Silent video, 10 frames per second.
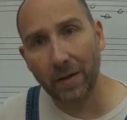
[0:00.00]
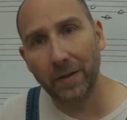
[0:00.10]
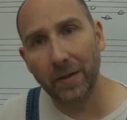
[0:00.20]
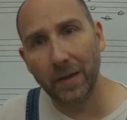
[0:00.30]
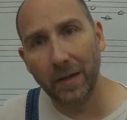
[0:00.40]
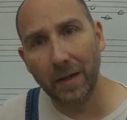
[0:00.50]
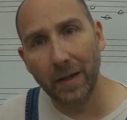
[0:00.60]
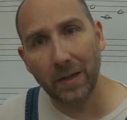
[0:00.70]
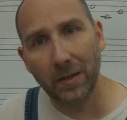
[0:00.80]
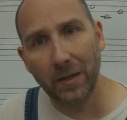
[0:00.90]
on the
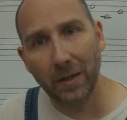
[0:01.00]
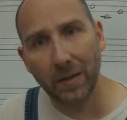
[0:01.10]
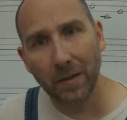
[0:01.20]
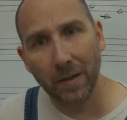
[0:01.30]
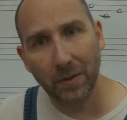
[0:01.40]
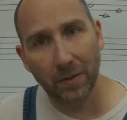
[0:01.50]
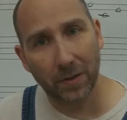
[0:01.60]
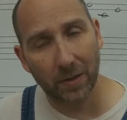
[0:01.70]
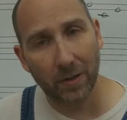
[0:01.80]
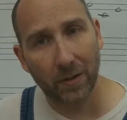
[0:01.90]
E string, which is
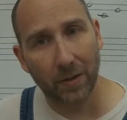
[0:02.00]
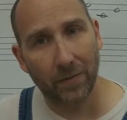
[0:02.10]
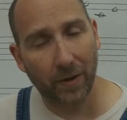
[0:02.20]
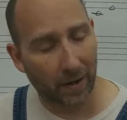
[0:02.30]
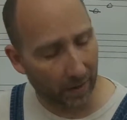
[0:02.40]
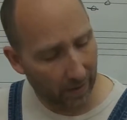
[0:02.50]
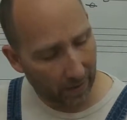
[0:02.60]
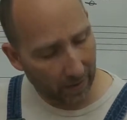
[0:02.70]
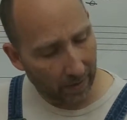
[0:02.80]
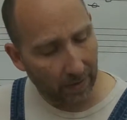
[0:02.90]
the third fret.
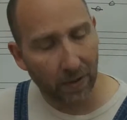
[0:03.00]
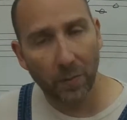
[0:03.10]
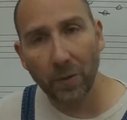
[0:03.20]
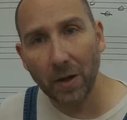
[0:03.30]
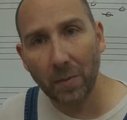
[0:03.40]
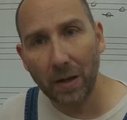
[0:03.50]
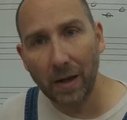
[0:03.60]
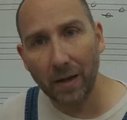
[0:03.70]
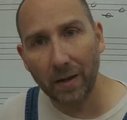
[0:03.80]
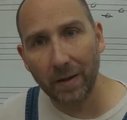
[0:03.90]
And then you play a
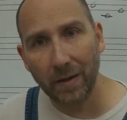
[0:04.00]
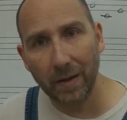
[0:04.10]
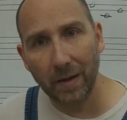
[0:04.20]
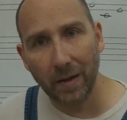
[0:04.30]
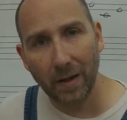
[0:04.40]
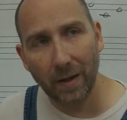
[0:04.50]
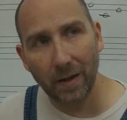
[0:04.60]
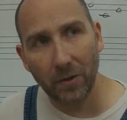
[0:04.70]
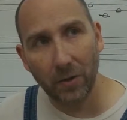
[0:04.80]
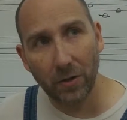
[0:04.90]
B on the
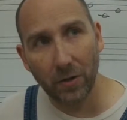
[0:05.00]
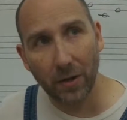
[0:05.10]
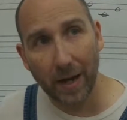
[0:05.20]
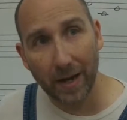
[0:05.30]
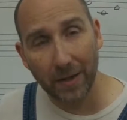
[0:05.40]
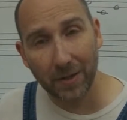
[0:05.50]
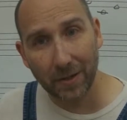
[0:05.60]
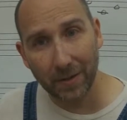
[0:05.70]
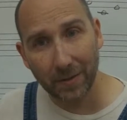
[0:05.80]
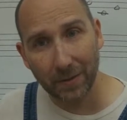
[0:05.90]
A string,
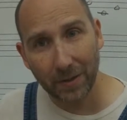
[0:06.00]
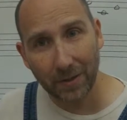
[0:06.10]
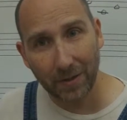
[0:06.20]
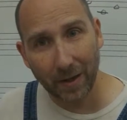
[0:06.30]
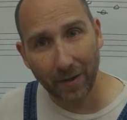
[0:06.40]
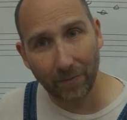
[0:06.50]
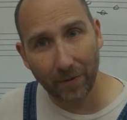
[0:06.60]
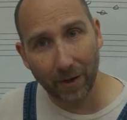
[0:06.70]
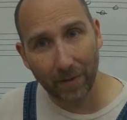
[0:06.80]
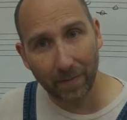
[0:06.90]
which is the second fret.